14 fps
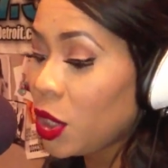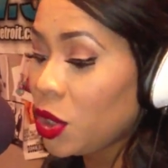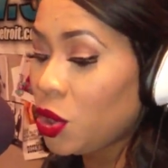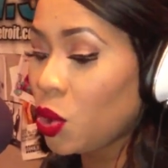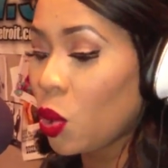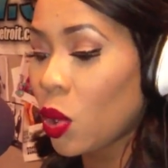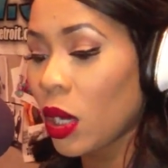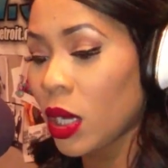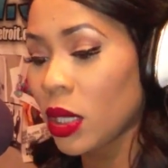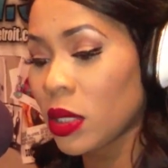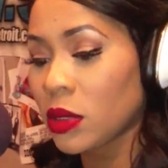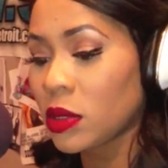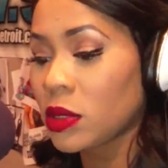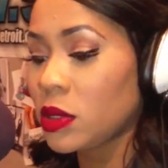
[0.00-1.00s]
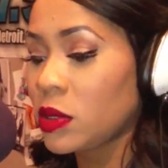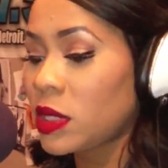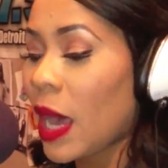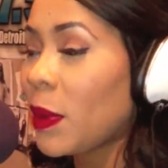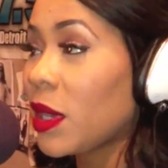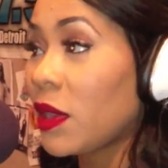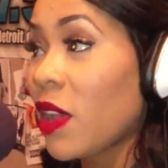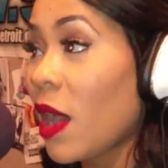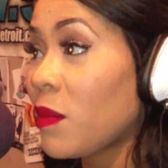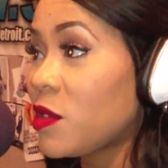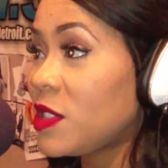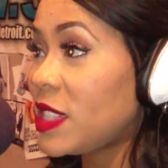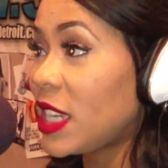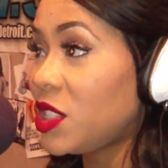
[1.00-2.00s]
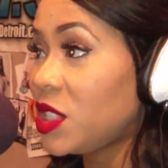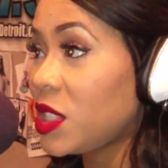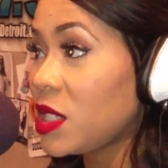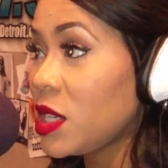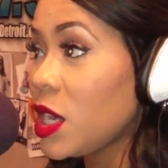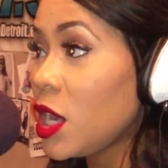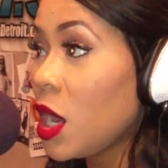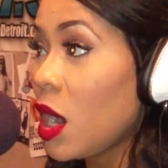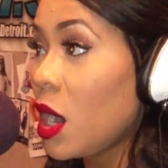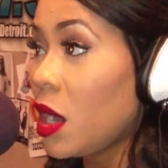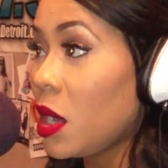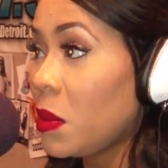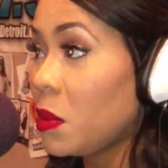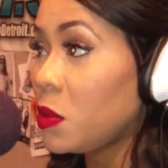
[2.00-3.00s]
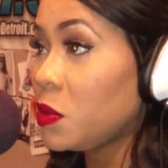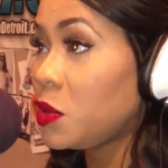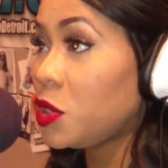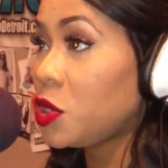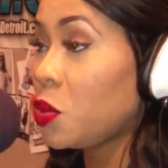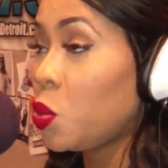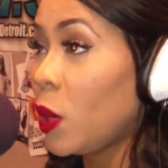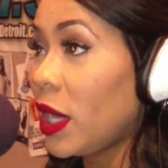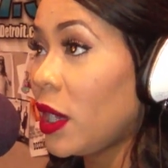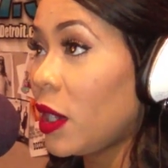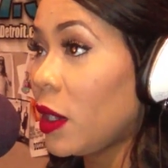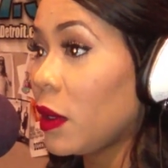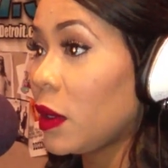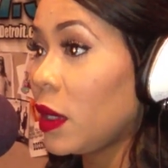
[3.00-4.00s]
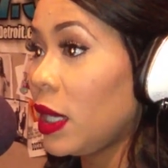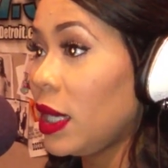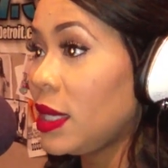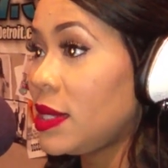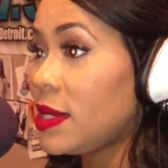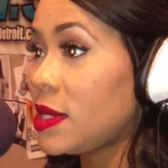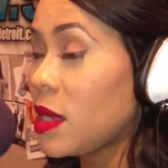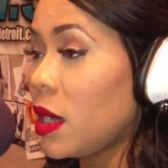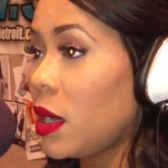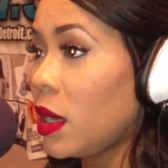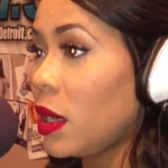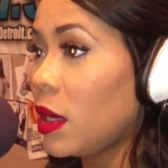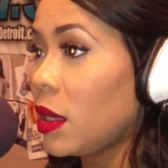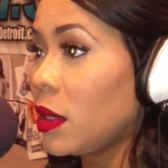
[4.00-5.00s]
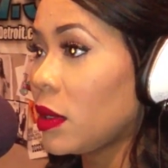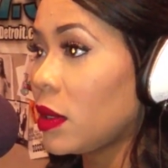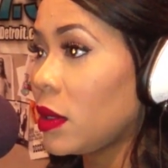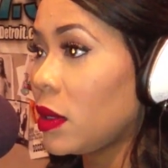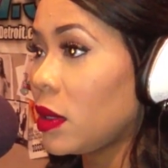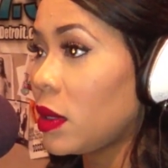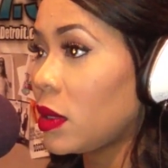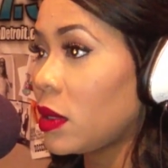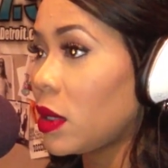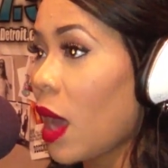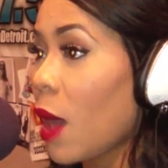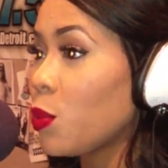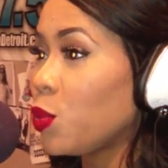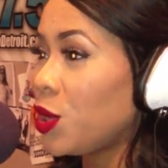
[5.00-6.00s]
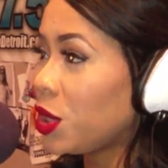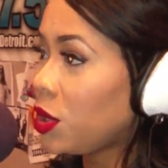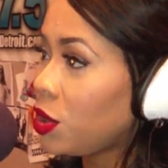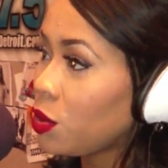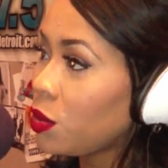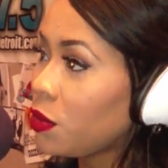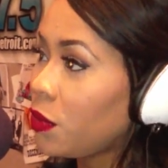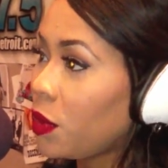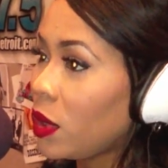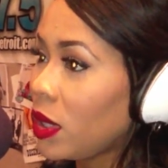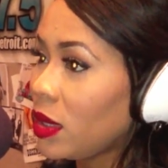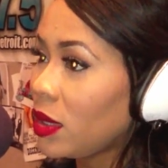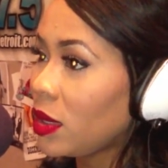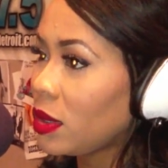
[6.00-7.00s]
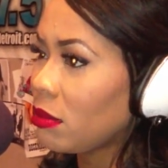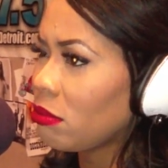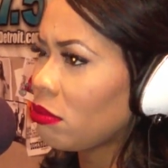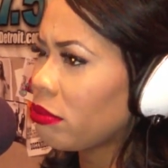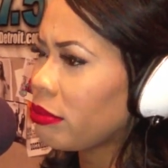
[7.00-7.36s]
your topic of conversation to where it's I'm ridiculed for it?